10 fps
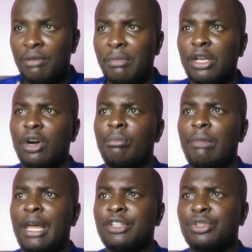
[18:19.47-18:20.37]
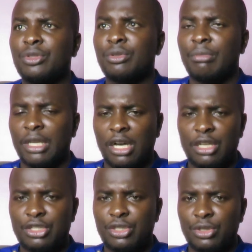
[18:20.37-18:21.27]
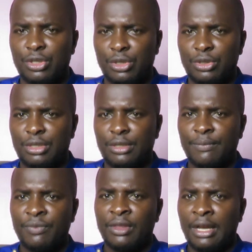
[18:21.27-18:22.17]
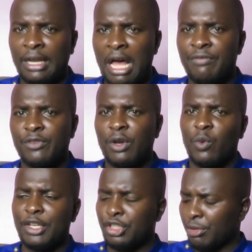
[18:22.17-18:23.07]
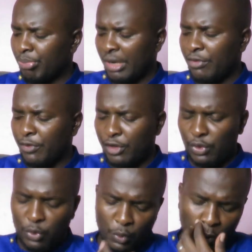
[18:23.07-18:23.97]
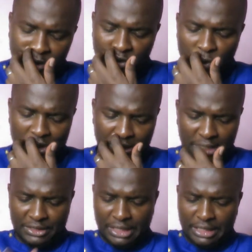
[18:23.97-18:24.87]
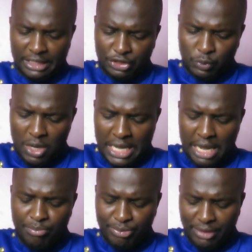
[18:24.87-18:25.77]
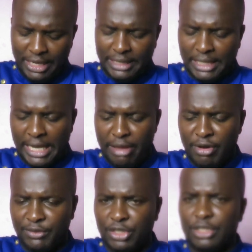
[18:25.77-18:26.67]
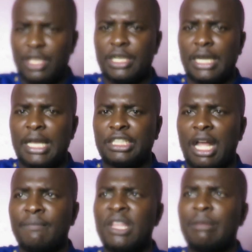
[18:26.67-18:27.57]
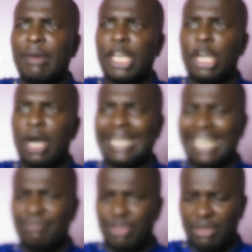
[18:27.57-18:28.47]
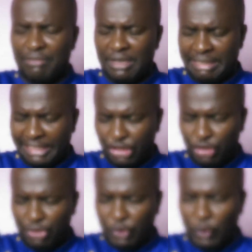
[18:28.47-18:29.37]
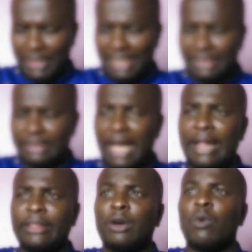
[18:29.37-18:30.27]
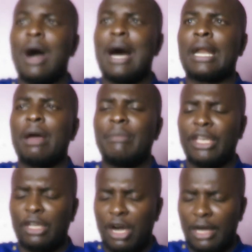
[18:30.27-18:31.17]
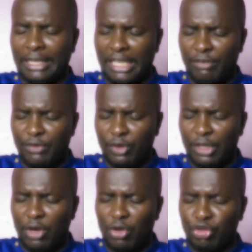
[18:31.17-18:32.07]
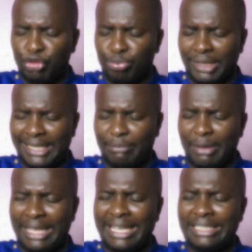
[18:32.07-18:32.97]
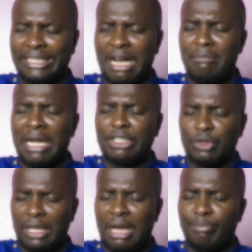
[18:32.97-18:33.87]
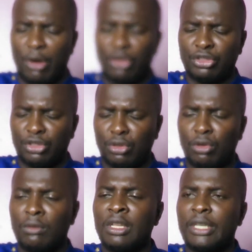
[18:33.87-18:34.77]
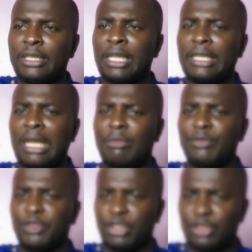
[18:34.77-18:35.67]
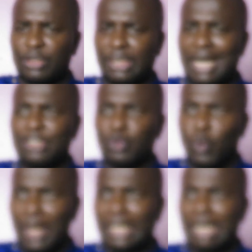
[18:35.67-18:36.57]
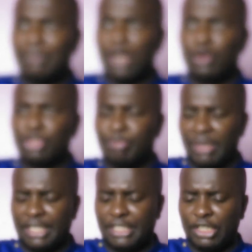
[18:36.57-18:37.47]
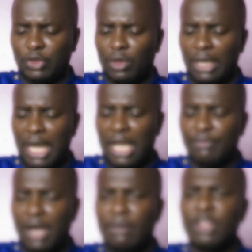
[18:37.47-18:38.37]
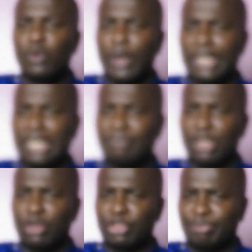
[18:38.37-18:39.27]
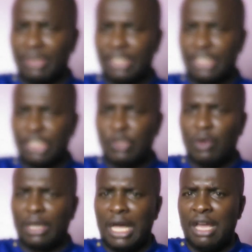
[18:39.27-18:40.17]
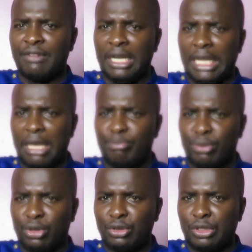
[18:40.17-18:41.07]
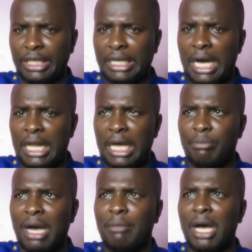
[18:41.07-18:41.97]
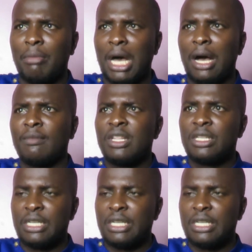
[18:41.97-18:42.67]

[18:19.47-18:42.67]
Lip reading: May God bless you. May God do good. I love you. I want to pray for you. Whoever was listening to this word, I pray in the name of Jesus Christ. May God give you revelation to understand the word. May God give you the Holy Spirit. May it come and dwell upon you. In the name of Jesus Christ, welcome the Holy Spirit in your life. Welcome the Holy Spirit in your life. Leprosy karababa.